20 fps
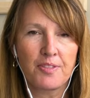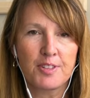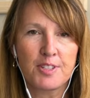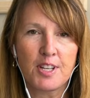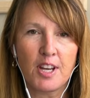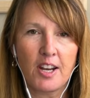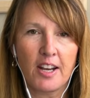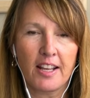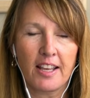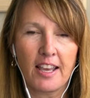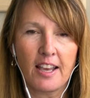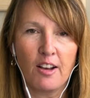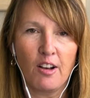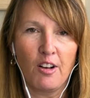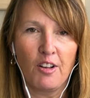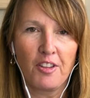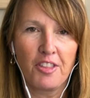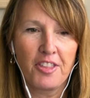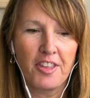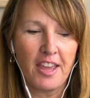Photonic
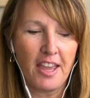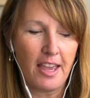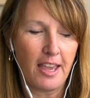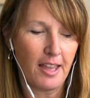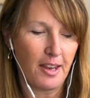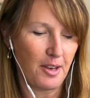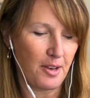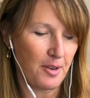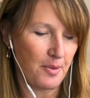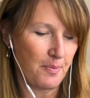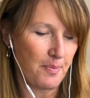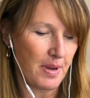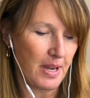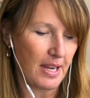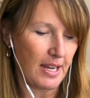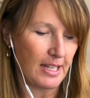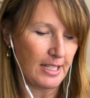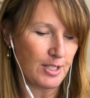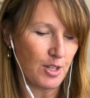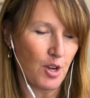Health and
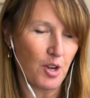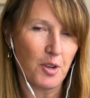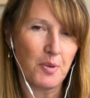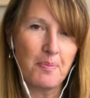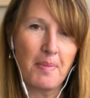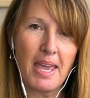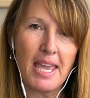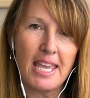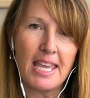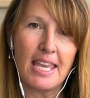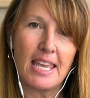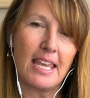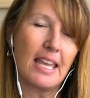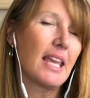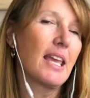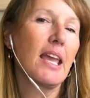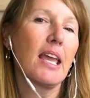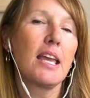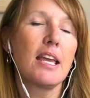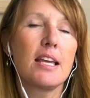my dog Maggie.
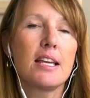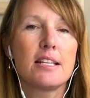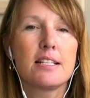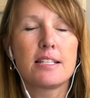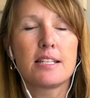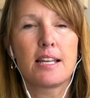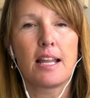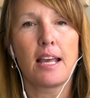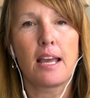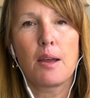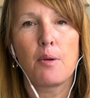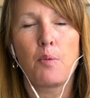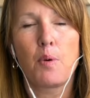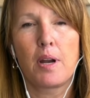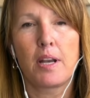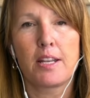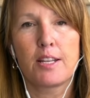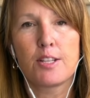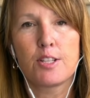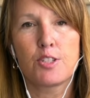Today I
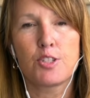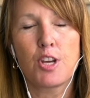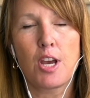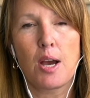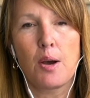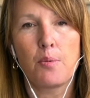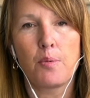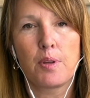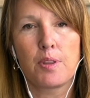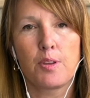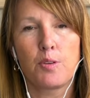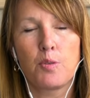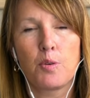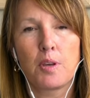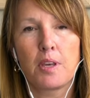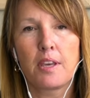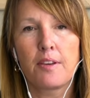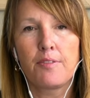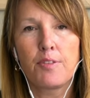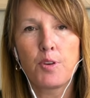wanted to chat with you
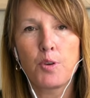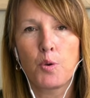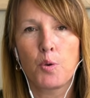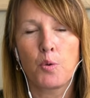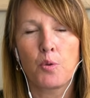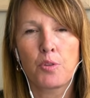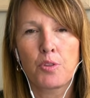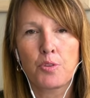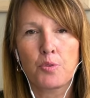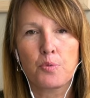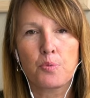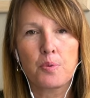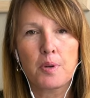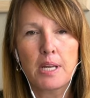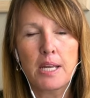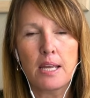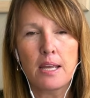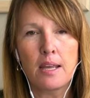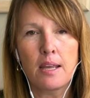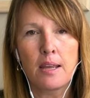and give you
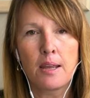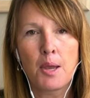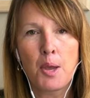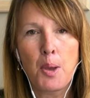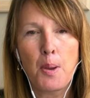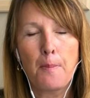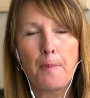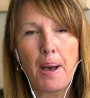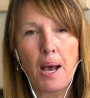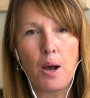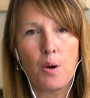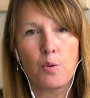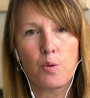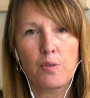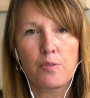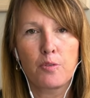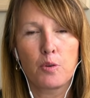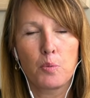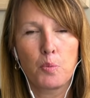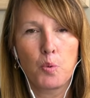three
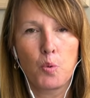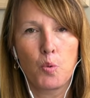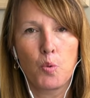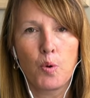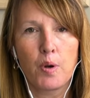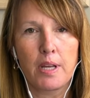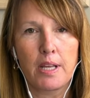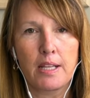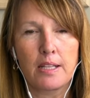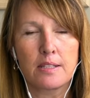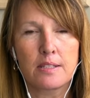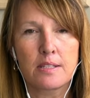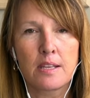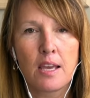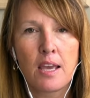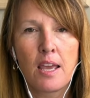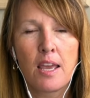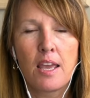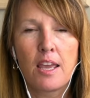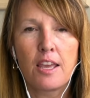powerful points
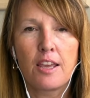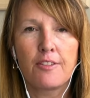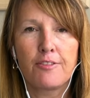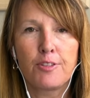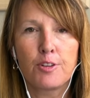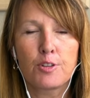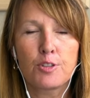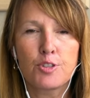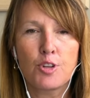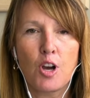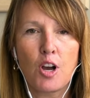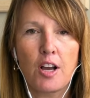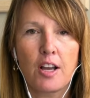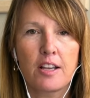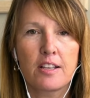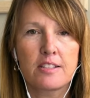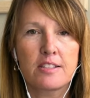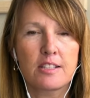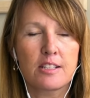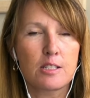if your
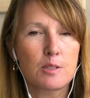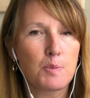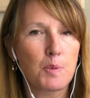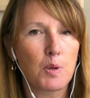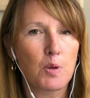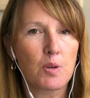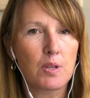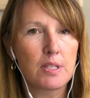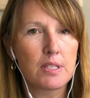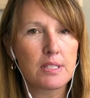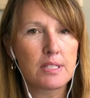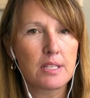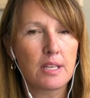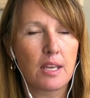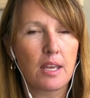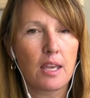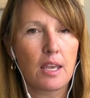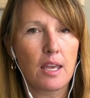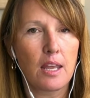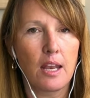dog is
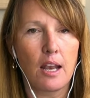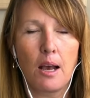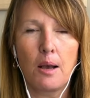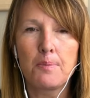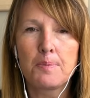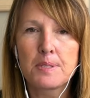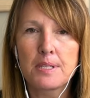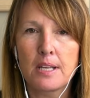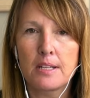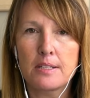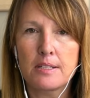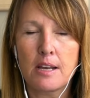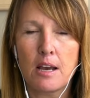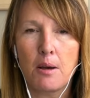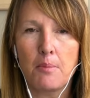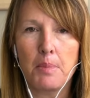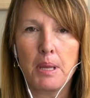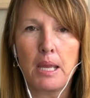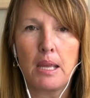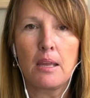experiencing an upset
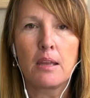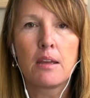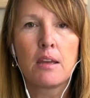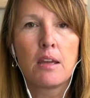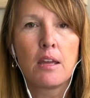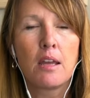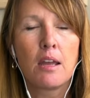tummy.